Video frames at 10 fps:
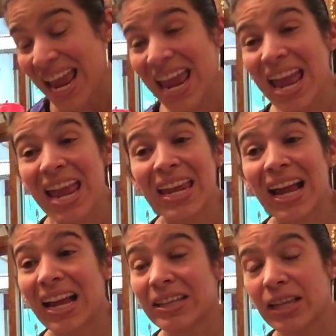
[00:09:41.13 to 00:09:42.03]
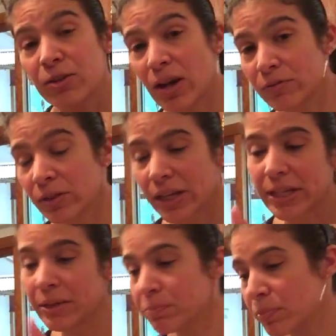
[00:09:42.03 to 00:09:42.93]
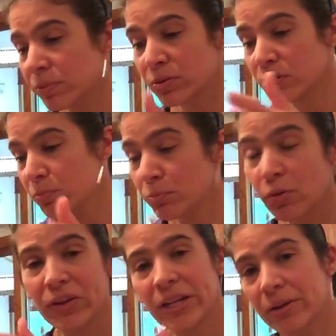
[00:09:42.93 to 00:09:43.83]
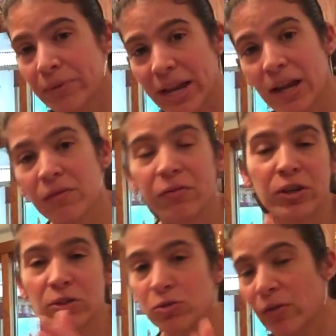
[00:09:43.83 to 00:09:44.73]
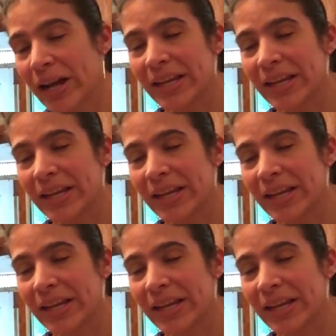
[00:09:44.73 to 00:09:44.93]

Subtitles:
and then you have to keep moving it around for it to dry